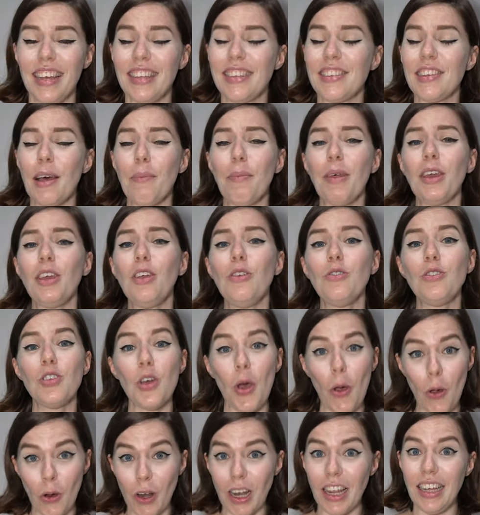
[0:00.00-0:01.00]
It's something you
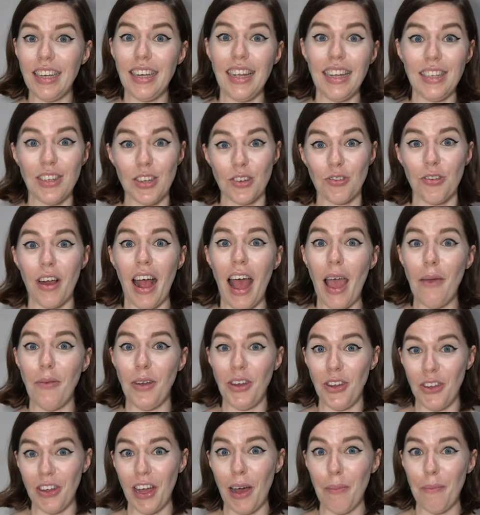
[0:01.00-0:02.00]
totally need to try when
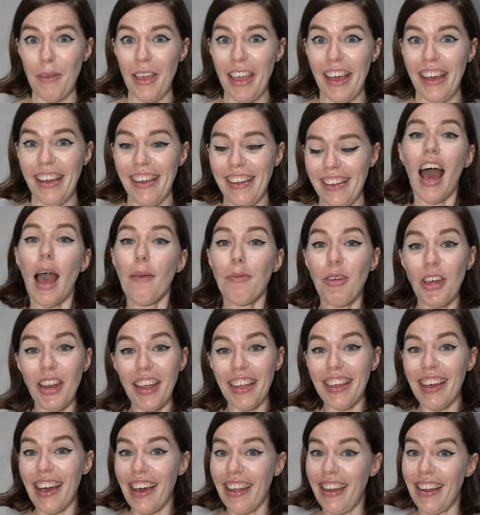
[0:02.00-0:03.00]
you come here. I'm
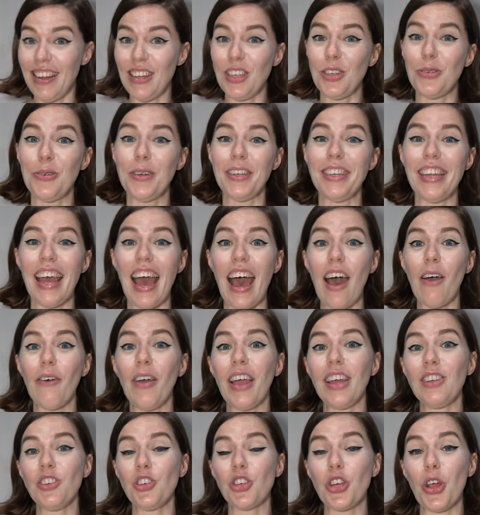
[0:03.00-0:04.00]
gonna cut into it now
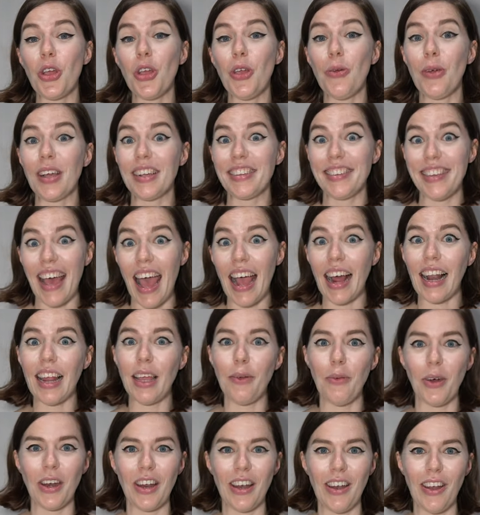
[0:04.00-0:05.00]
and show you exactly
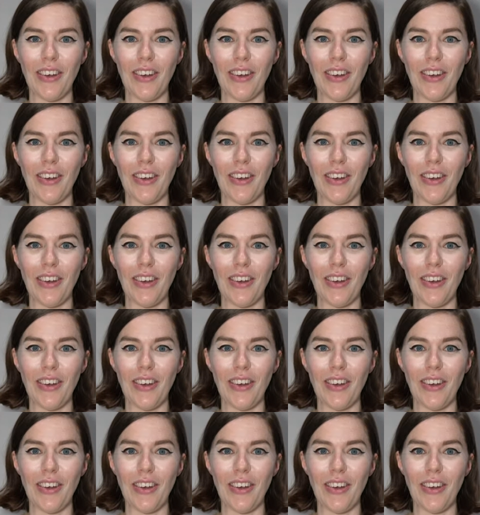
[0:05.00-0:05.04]
what it